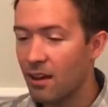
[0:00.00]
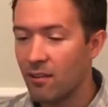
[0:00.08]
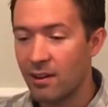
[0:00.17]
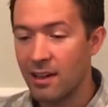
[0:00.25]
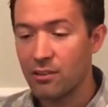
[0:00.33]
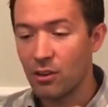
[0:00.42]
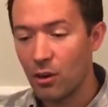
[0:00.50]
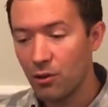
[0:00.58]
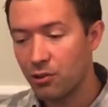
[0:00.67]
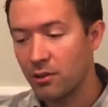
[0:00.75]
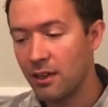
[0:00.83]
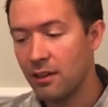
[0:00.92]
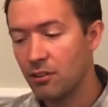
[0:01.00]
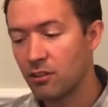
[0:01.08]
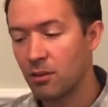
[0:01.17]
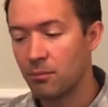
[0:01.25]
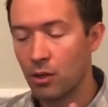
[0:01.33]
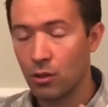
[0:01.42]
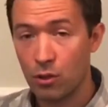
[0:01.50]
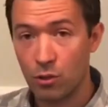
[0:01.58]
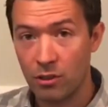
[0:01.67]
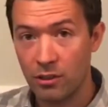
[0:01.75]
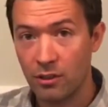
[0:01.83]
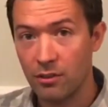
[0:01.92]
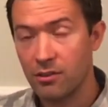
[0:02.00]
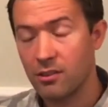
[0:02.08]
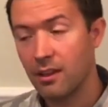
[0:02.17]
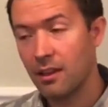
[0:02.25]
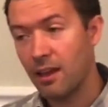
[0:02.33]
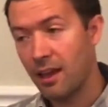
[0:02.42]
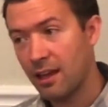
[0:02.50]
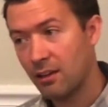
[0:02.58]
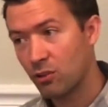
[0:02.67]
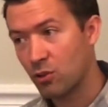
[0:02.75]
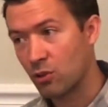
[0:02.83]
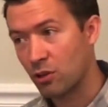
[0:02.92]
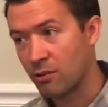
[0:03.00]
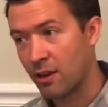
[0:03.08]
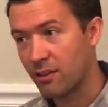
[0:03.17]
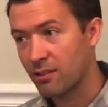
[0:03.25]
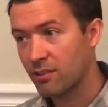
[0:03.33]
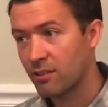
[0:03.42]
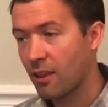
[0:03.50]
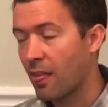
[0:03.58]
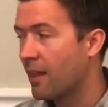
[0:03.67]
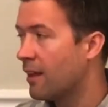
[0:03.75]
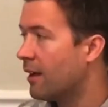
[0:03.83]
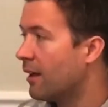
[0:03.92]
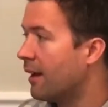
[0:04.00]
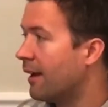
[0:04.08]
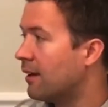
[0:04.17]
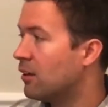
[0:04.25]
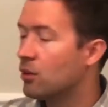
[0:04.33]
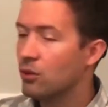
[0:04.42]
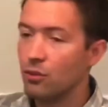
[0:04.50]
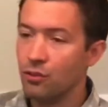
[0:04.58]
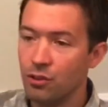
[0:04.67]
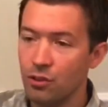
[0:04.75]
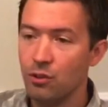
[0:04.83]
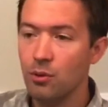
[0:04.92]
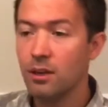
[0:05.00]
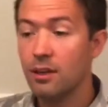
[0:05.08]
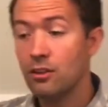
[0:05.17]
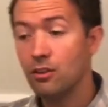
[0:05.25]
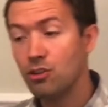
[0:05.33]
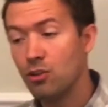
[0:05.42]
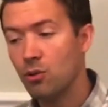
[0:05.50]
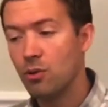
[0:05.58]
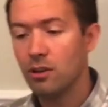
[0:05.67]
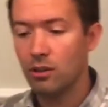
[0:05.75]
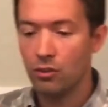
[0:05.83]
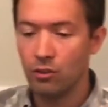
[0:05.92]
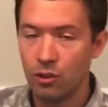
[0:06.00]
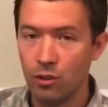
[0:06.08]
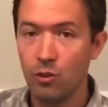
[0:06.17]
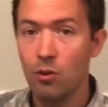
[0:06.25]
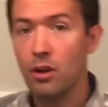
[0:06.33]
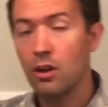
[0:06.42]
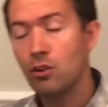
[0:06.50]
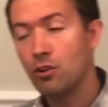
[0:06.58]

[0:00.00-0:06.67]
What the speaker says: All right, let's alternate some quarter notes and quarter rests. Do, do.